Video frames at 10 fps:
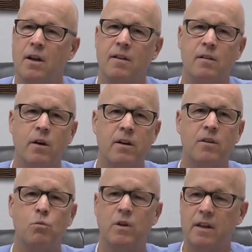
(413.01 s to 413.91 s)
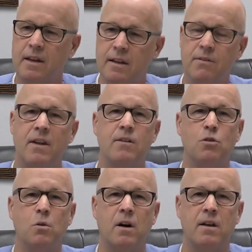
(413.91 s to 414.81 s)
As long as we give in
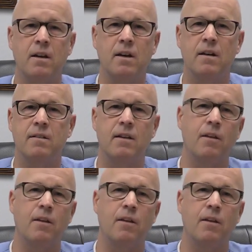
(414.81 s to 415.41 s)
to our kids